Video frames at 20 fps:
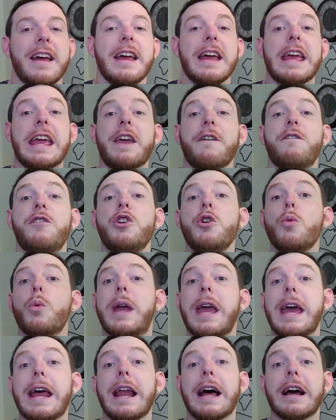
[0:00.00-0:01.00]
If you
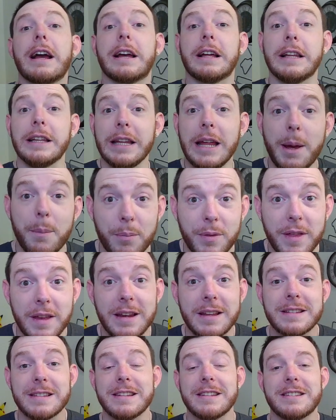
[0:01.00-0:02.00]
get a clip that
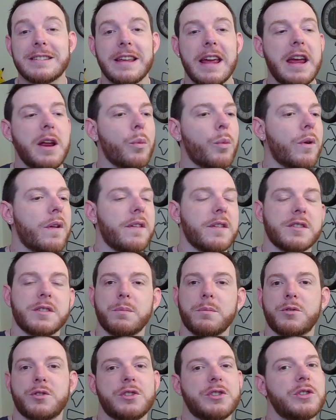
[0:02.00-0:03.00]
is insane, where there's
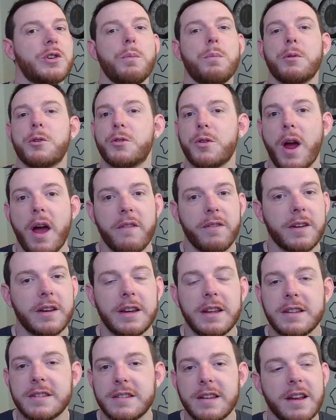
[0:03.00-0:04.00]
some stupid traffic
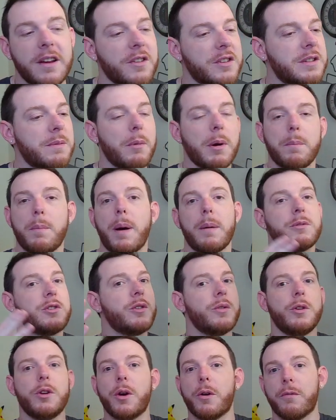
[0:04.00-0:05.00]
desync, or somebody bumps you
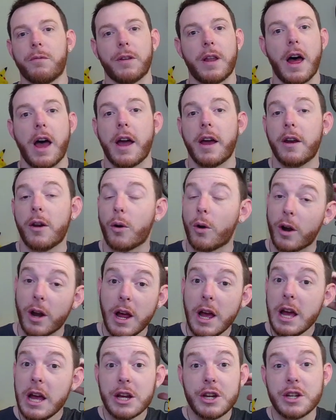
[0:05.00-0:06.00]
and you go flying, or
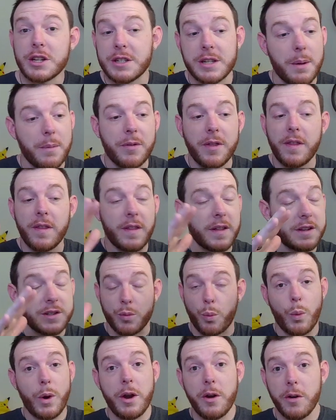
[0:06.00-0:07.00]
just something that's
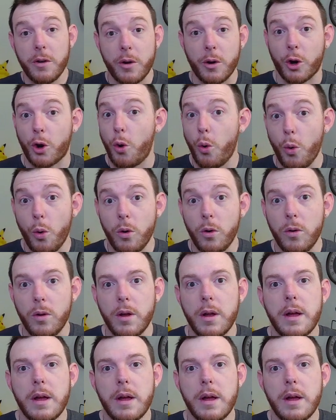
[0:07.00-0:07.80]
weird or cool,